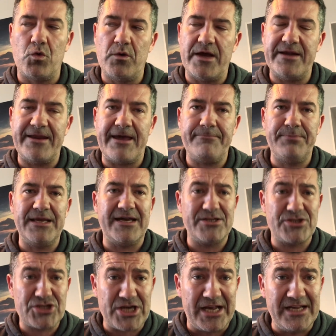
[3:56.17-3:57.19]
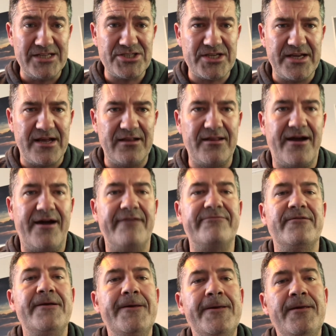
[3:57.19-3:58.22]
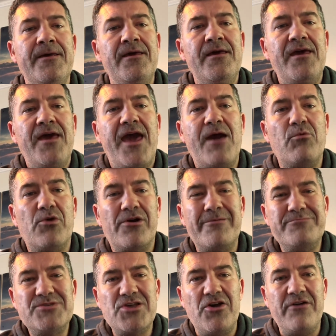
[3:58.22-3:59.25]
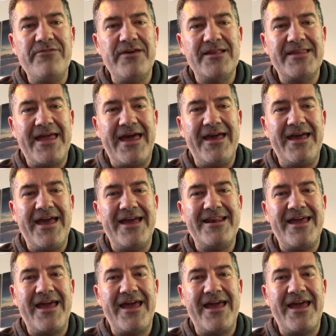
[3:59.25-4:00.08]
enabling a challenge in our life, and we're observing that, and